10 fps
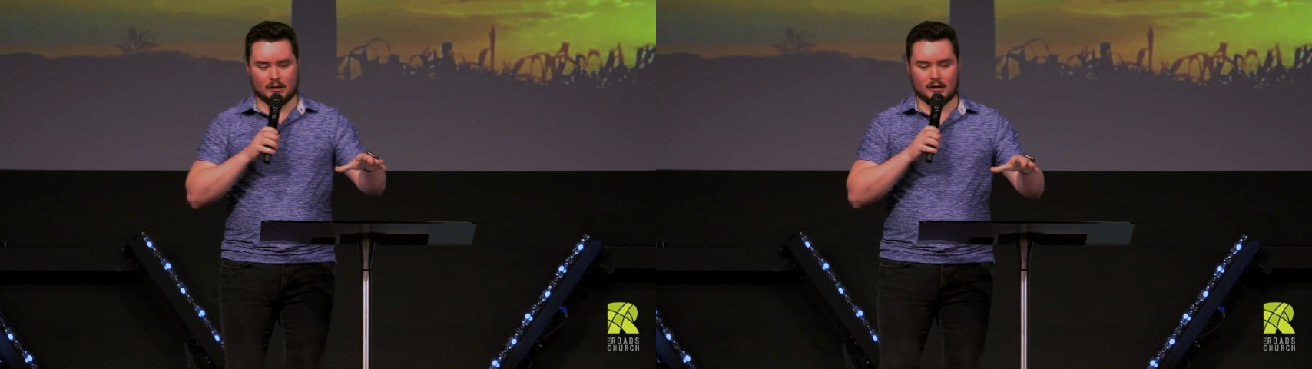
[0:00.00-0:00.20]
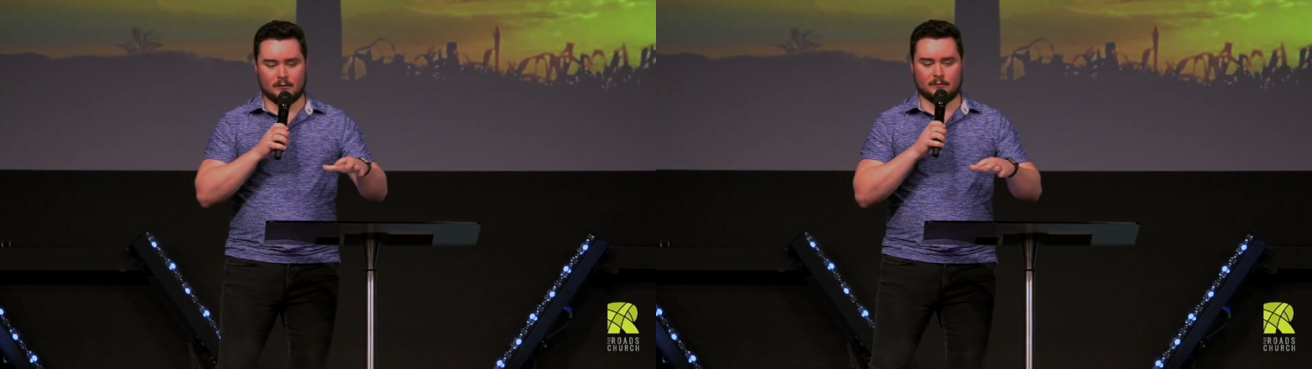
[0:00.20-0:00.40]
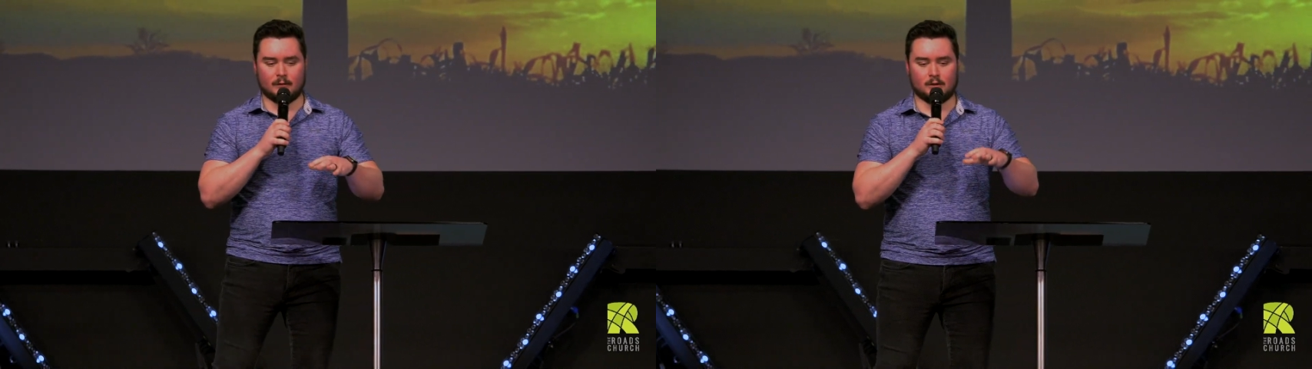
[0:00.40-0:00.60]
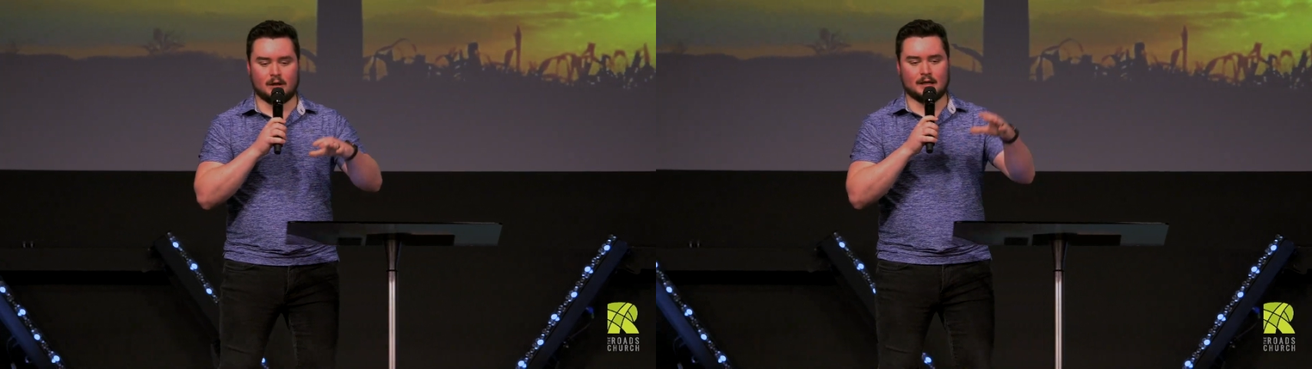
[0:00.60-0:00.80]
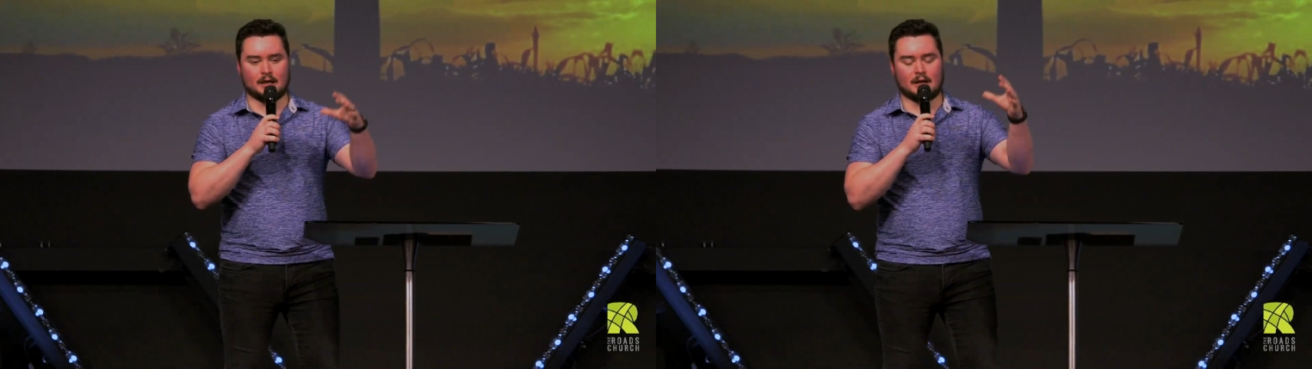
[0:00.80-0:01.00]
he felt
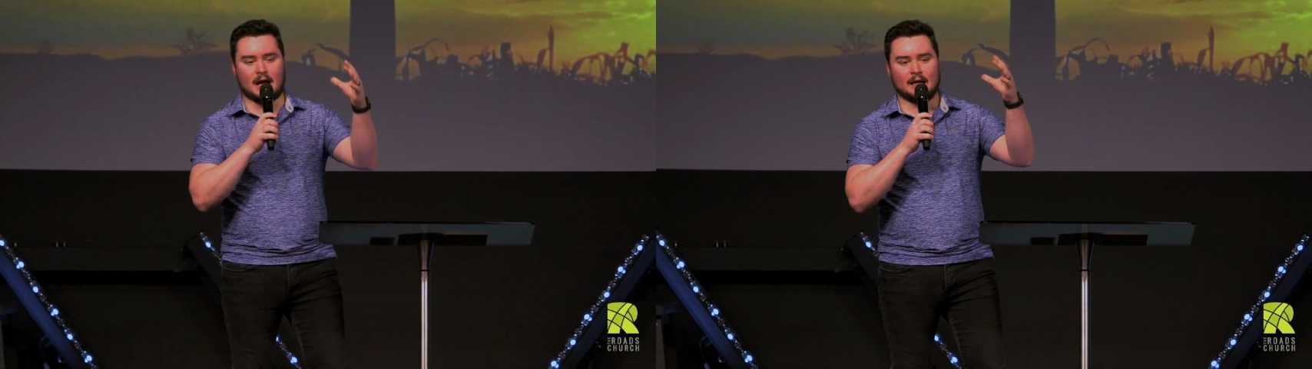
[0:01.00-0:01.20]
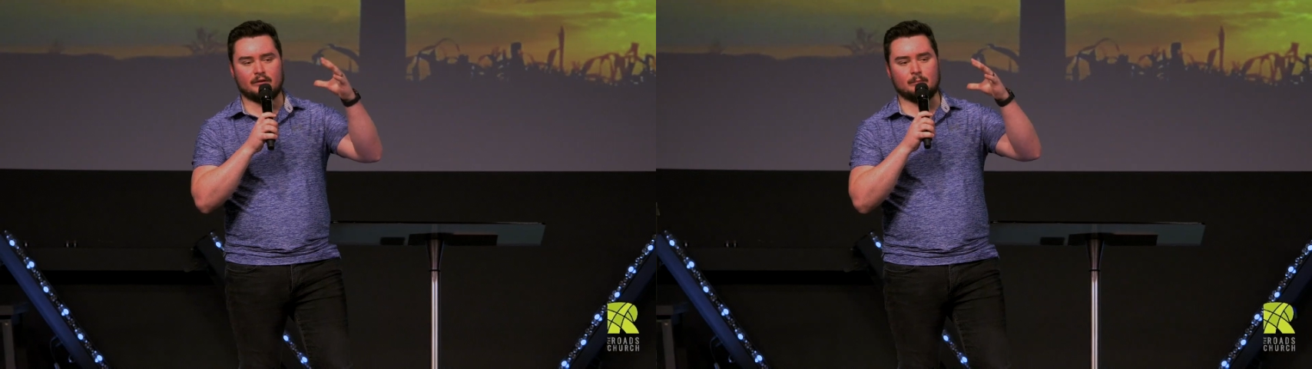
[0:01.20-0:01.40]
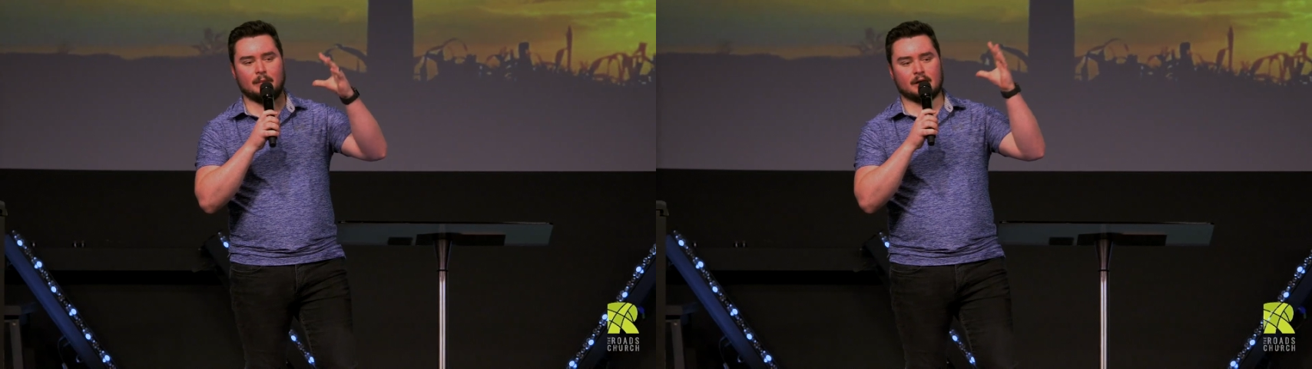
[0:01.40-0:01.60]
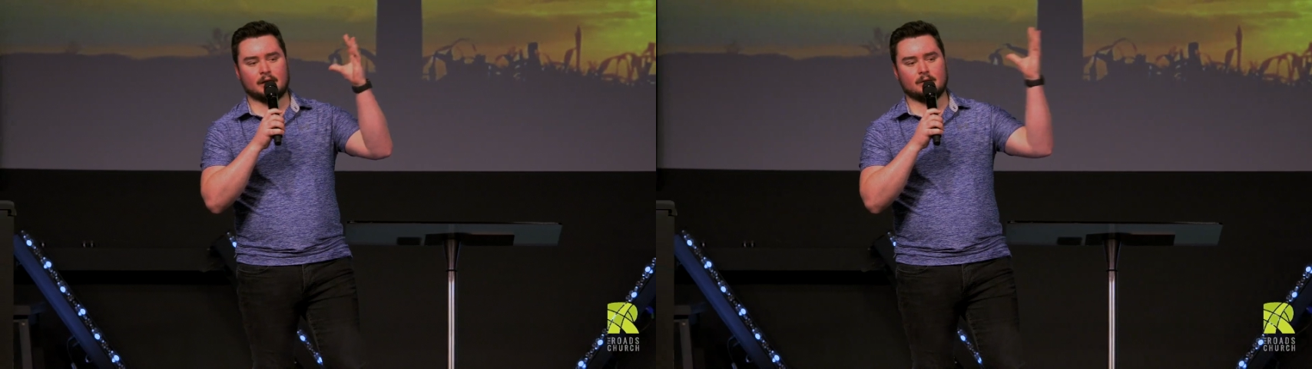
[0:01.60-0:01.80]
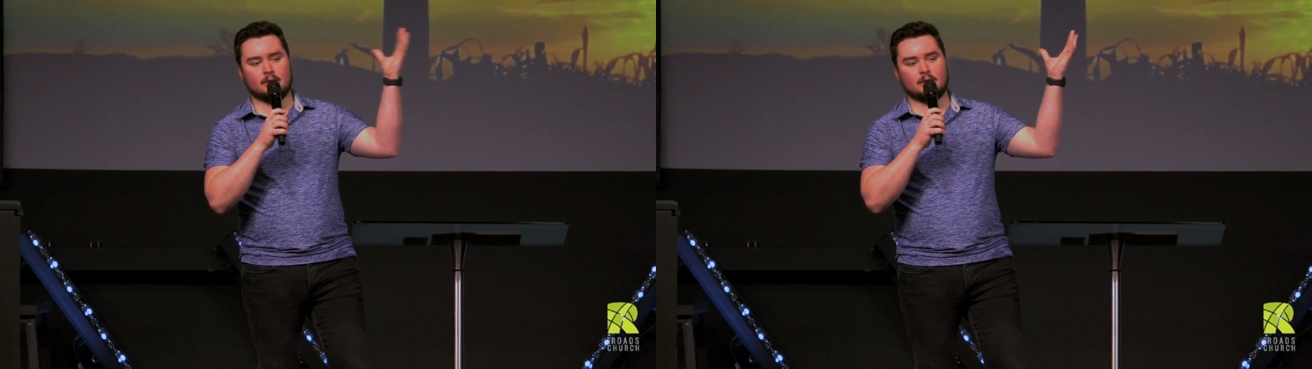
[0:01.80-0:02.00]
like an ice
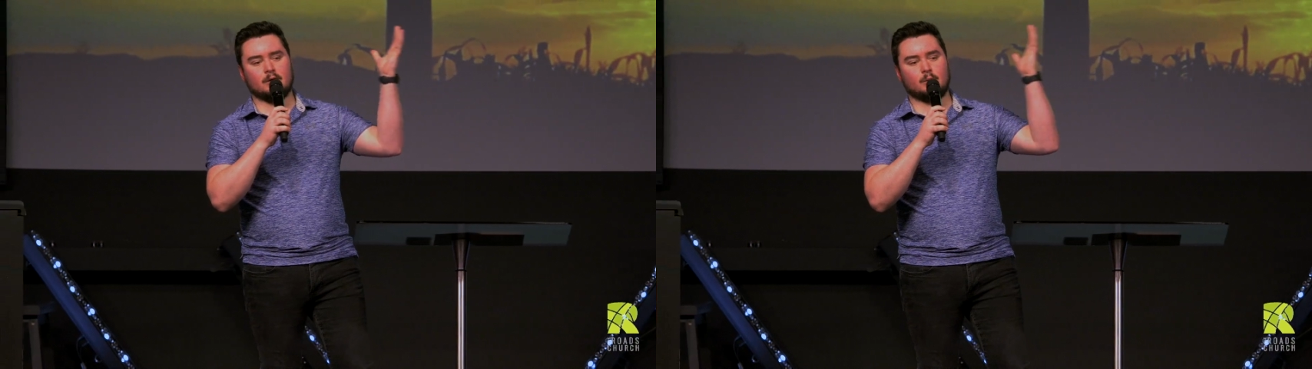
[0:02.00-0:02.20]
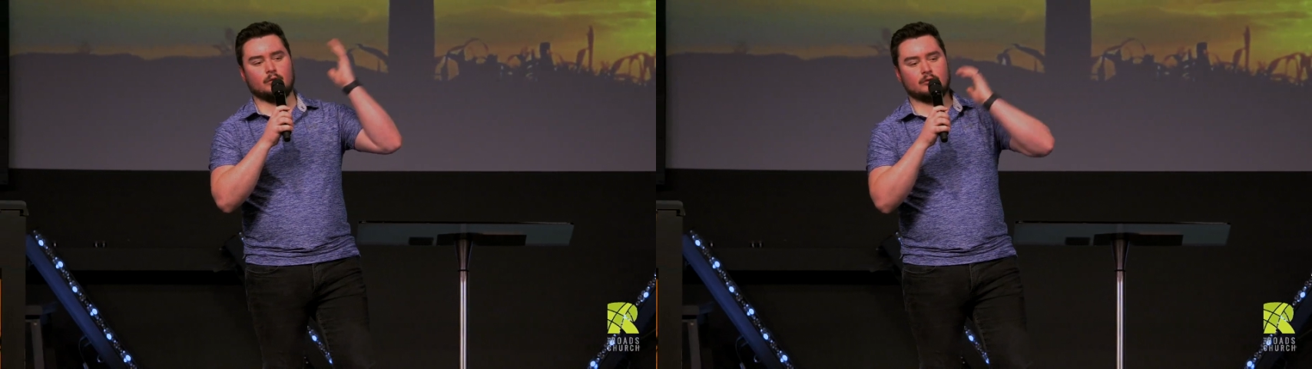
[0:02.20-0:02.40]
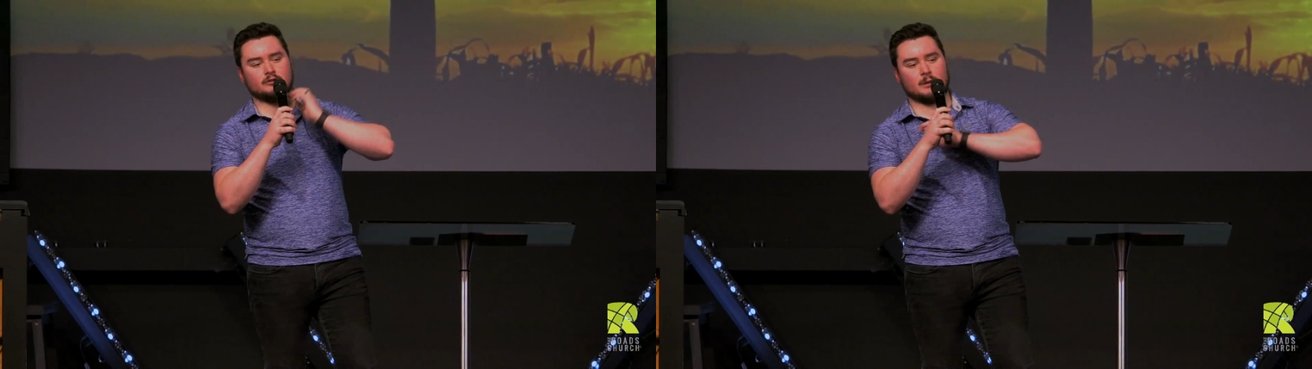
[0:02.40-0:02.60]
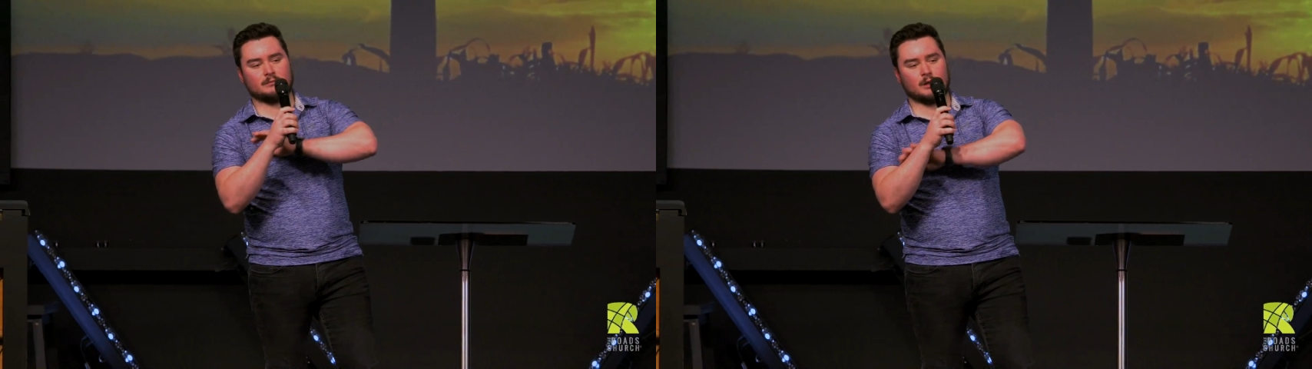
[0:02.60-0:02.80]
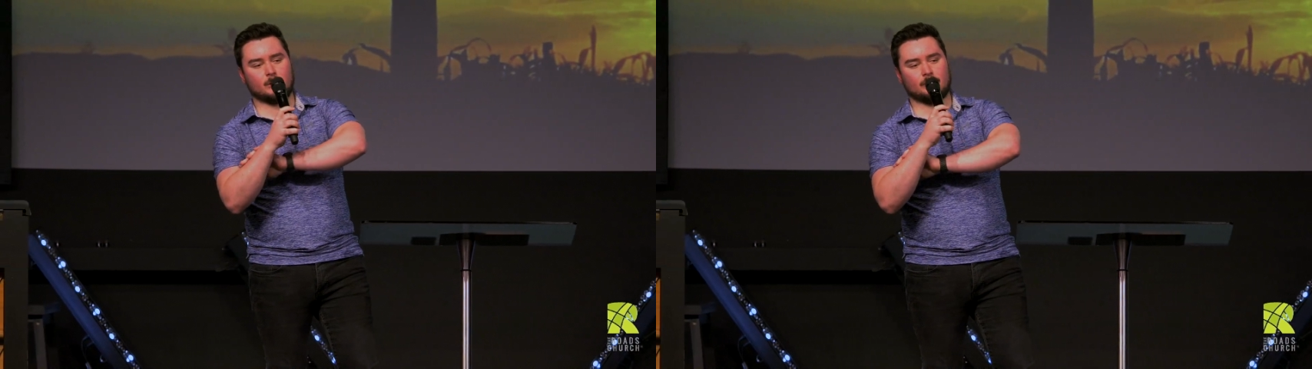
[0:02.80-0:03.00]
bucket was dumped
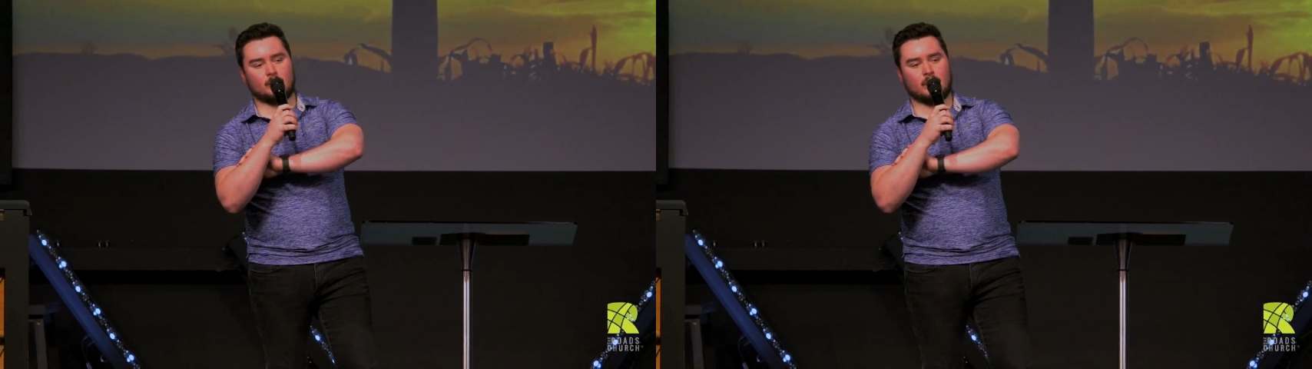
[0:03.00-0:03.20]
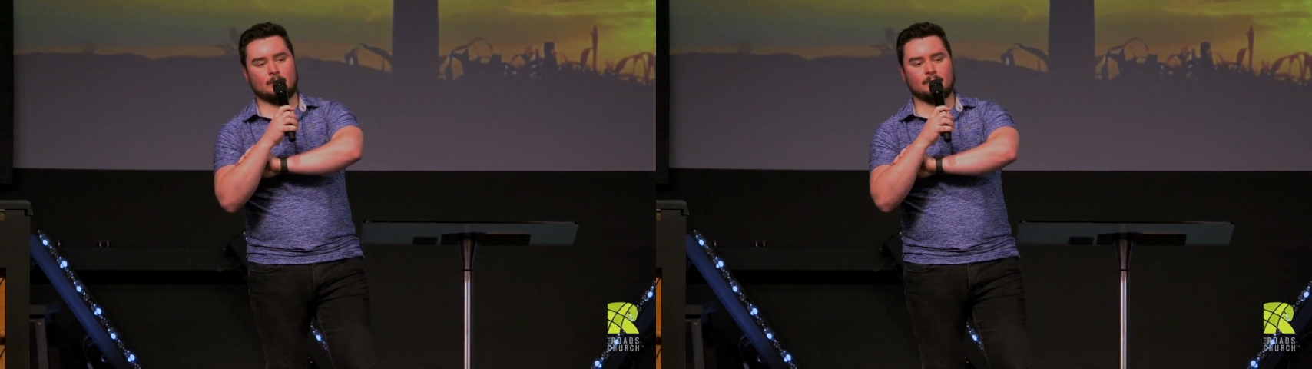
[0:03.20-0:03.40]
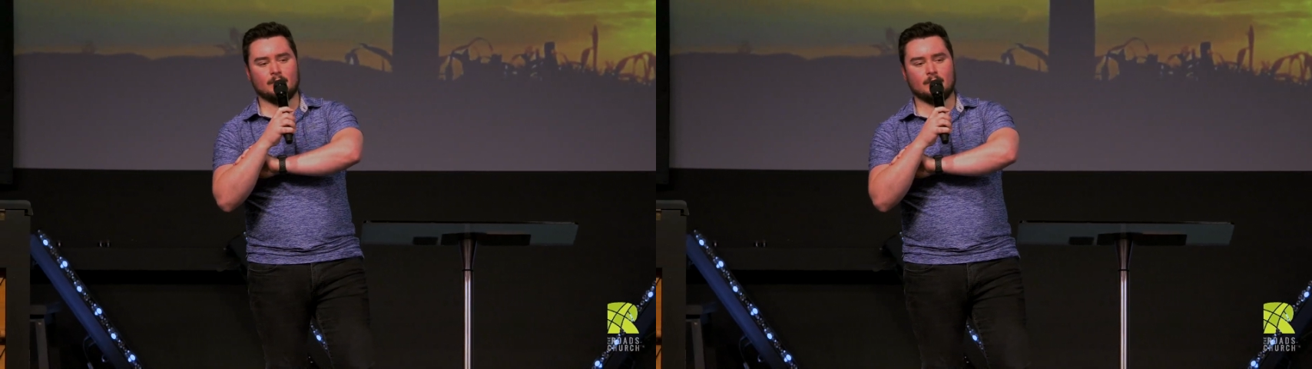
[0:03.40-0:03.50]
onto his arm.